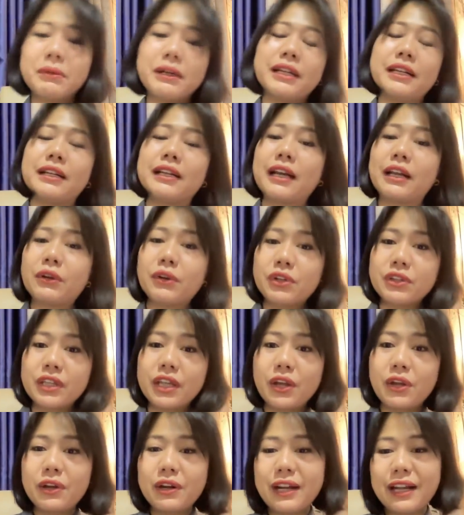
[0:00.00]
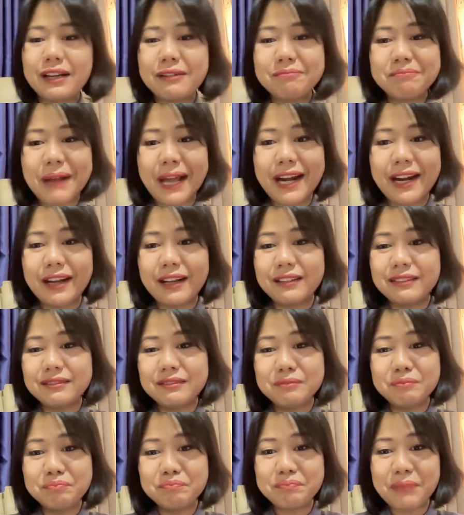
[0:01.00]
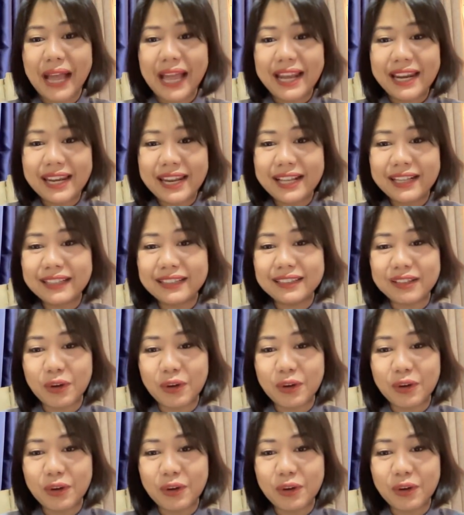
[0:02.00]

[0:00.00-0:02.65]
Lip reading: magkaroon kayo ng parang panic